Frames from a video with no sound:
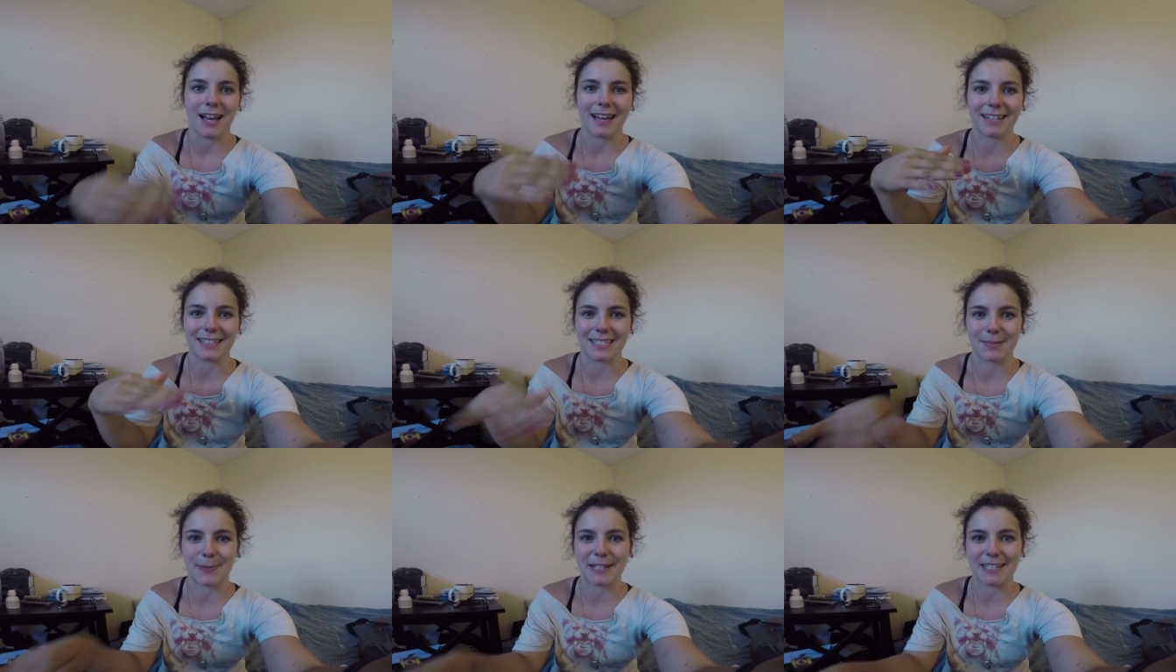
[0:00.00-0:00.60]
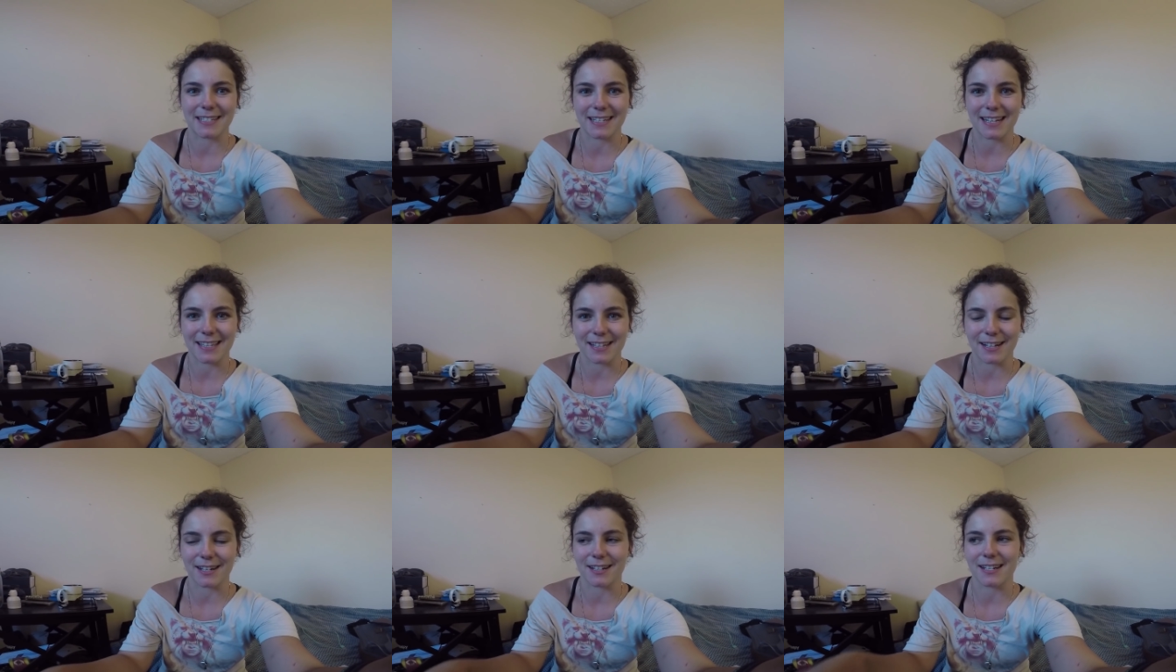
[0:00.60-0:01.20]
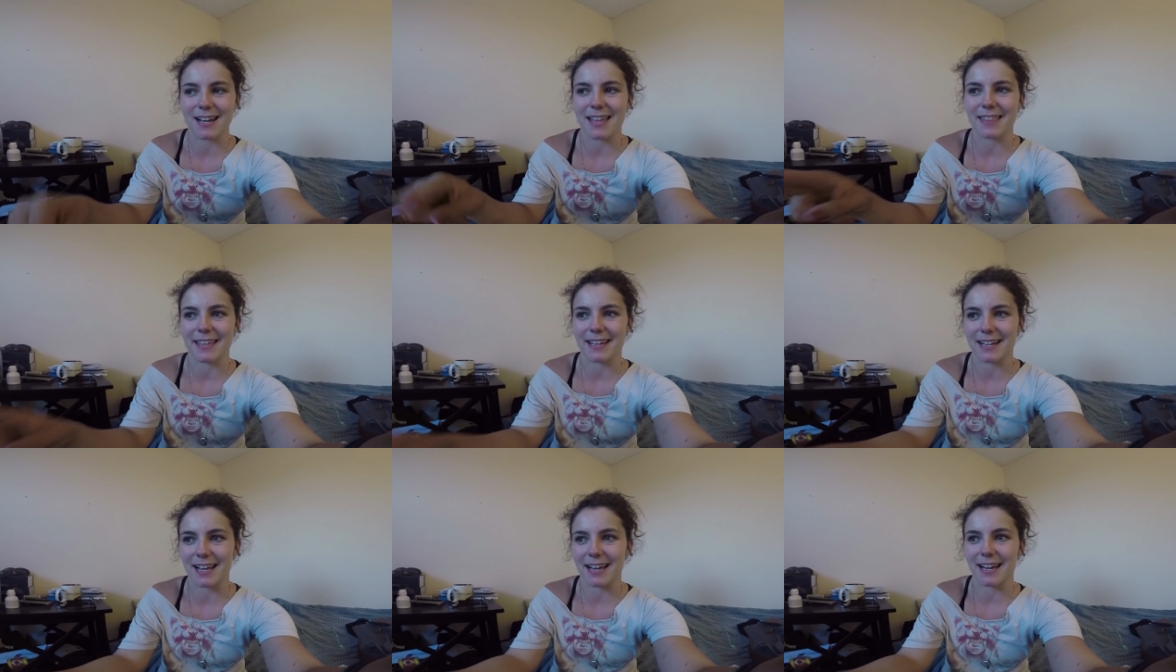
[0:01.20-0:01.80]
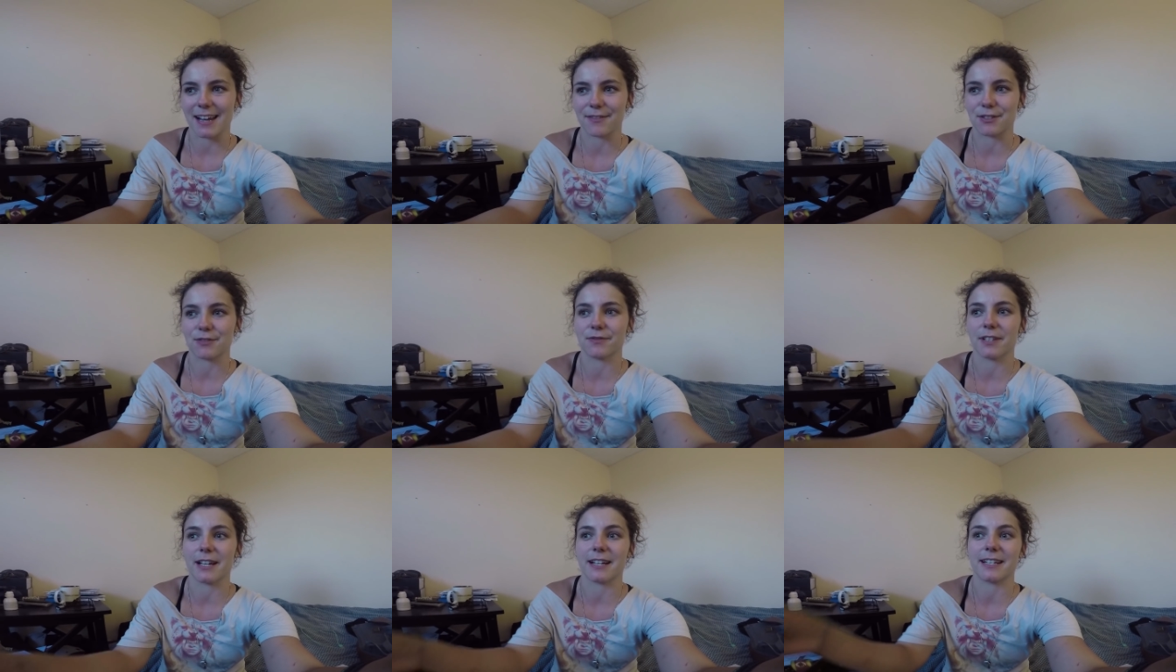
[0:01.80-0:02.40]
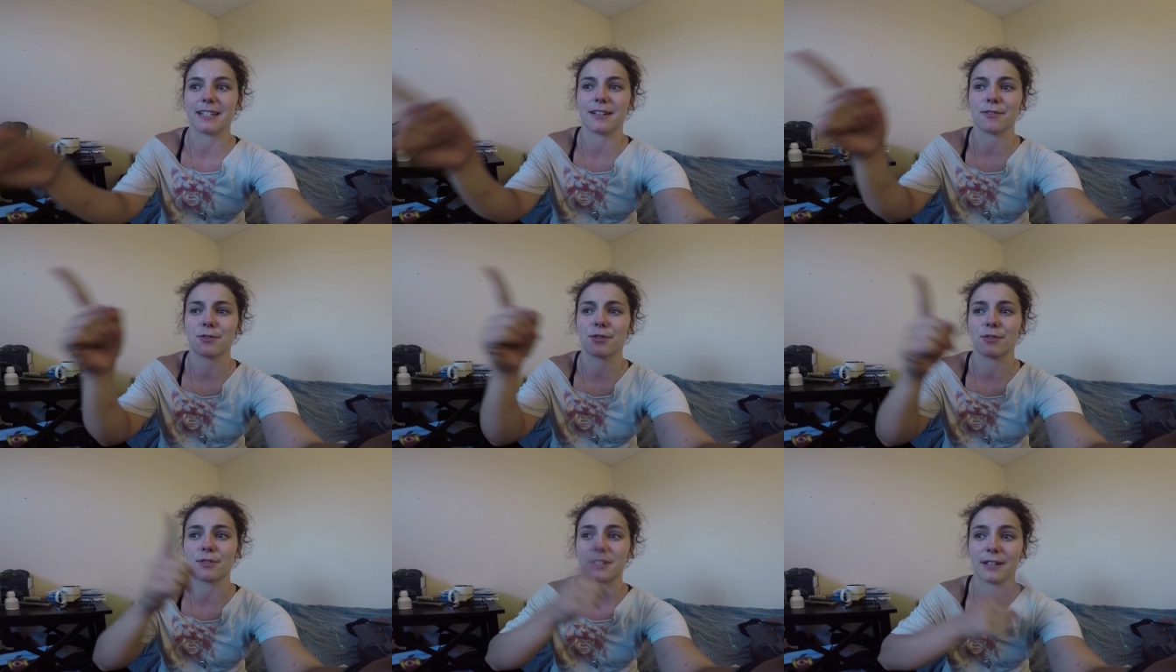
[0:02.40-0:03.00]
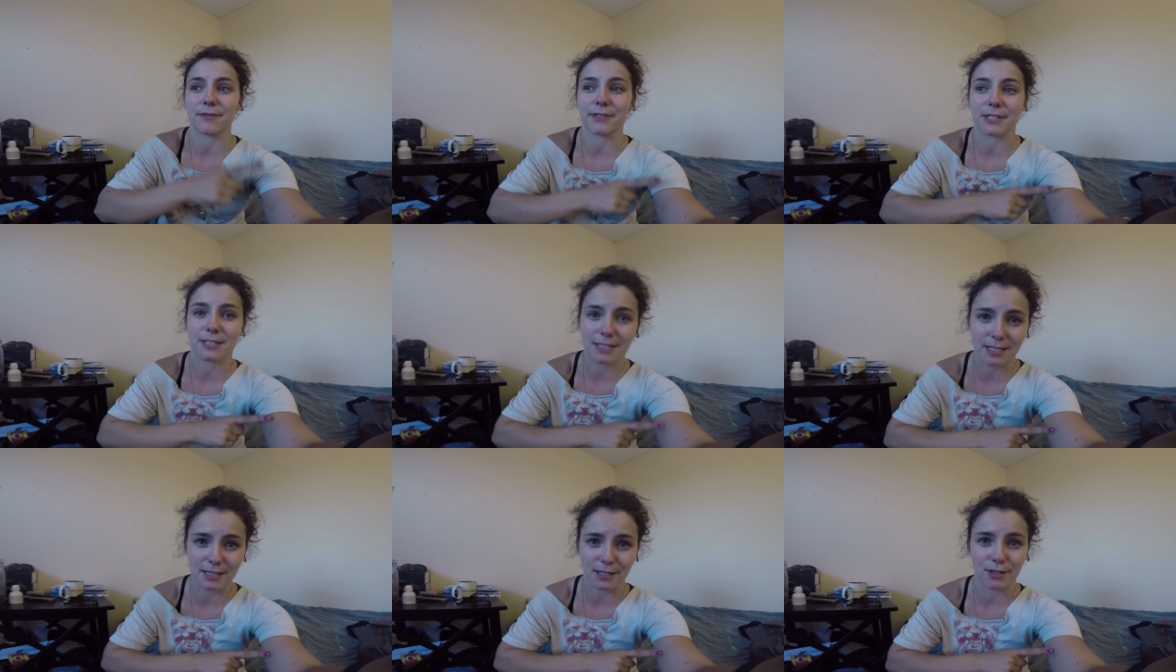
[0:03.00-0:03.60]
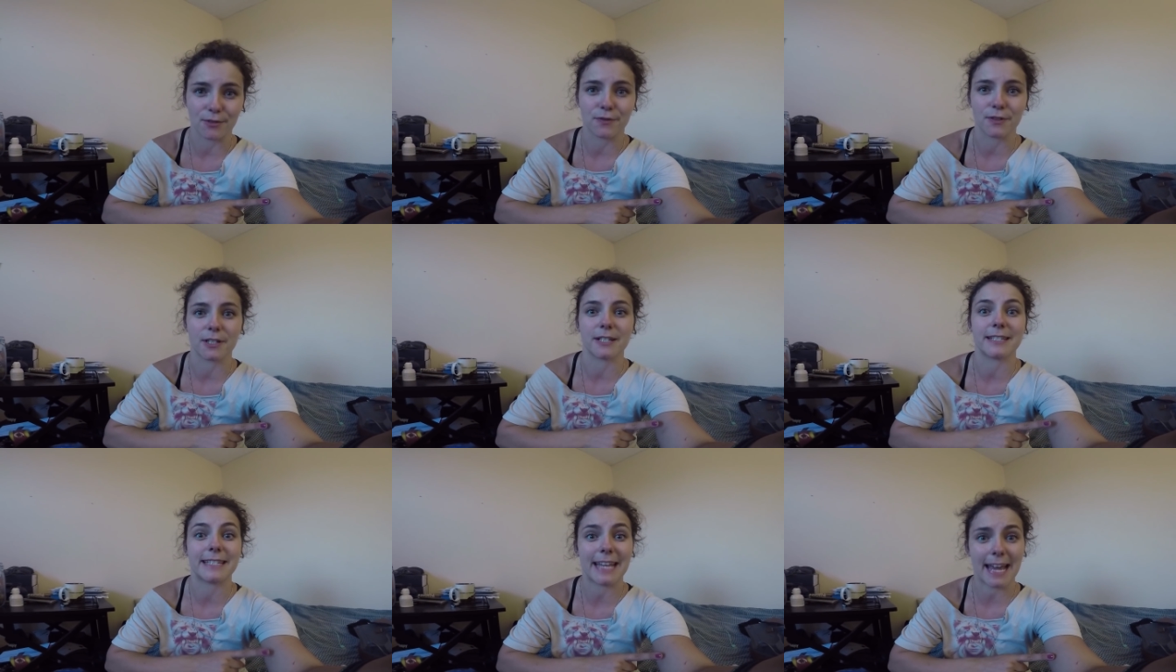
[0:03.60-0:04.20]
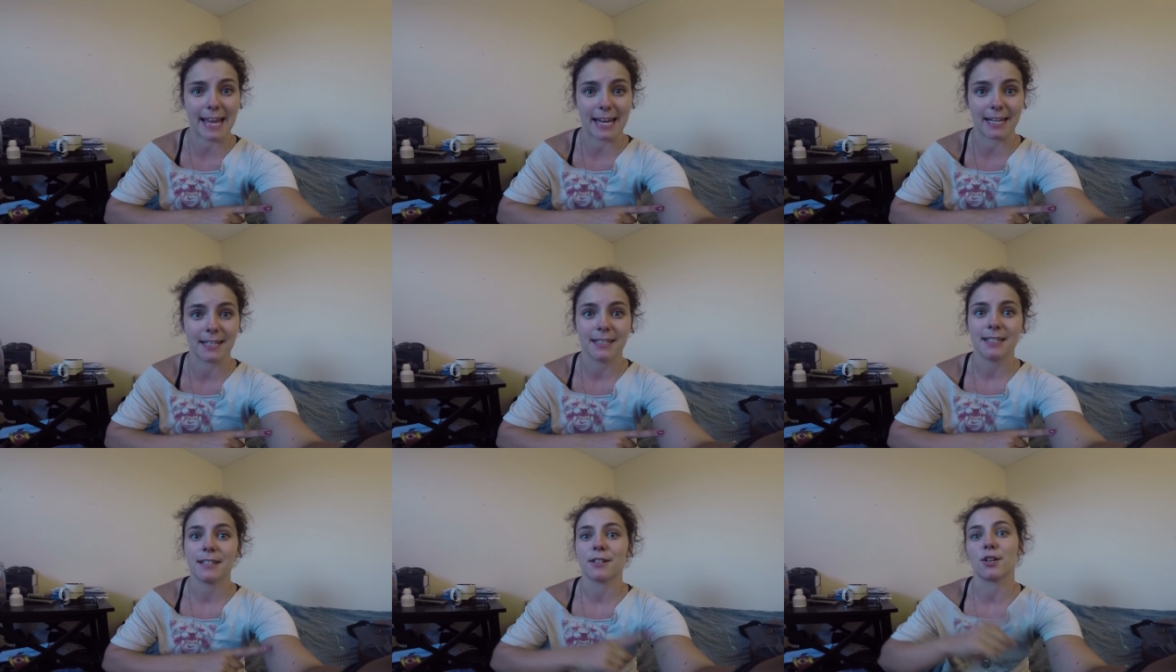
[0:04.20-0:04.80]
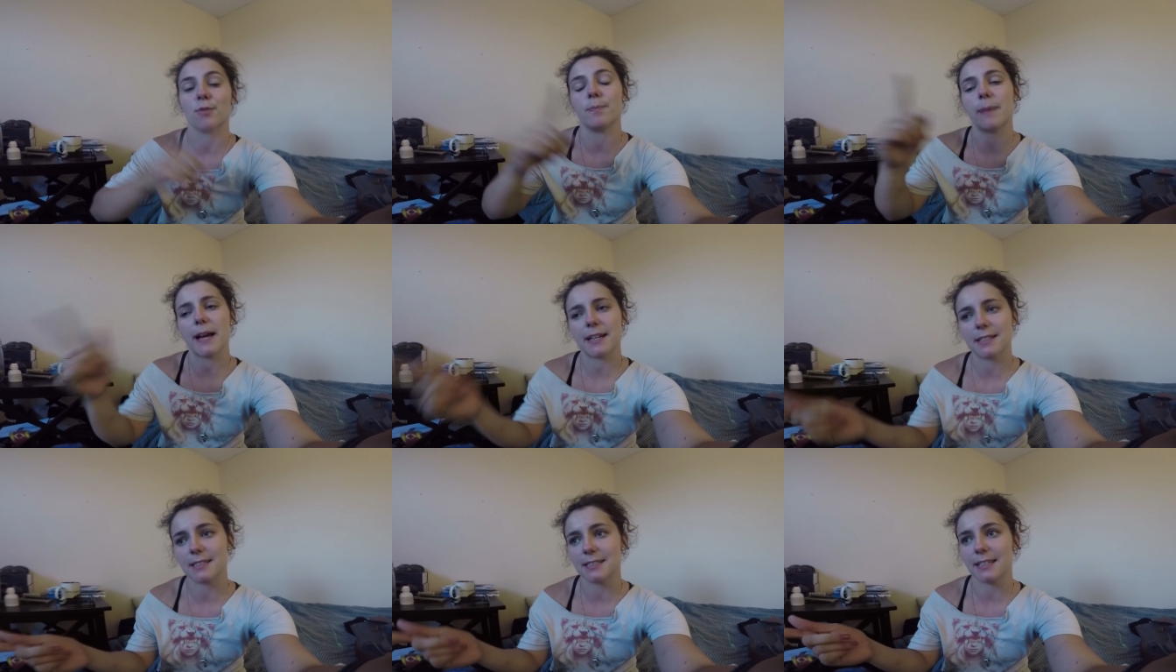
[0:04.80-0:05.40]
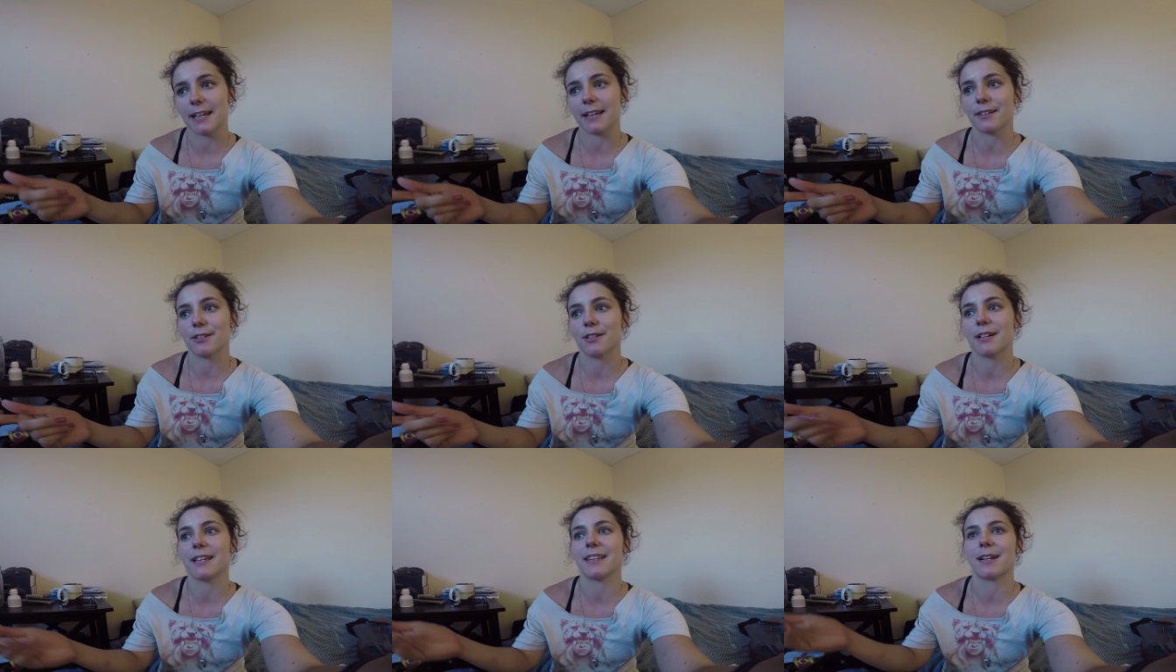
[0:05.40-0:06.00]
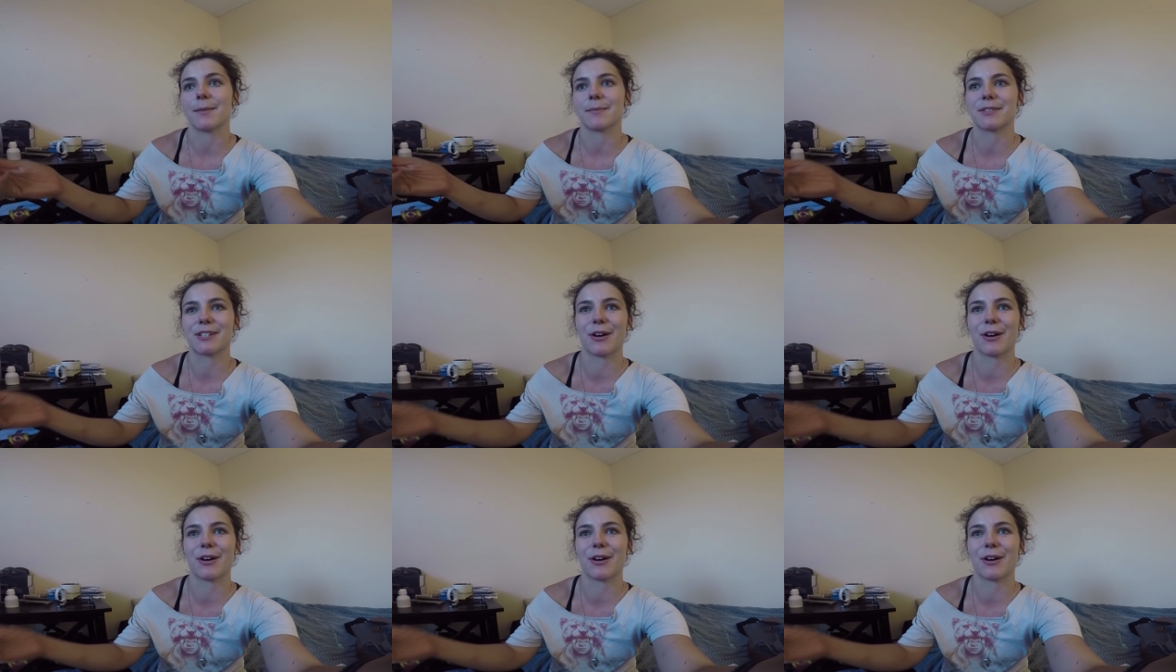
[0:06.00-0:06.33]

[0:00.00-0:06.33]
I get to spend a day there, and then I have to fly down to San Francisco for a day, go back to Seattle, and then I'm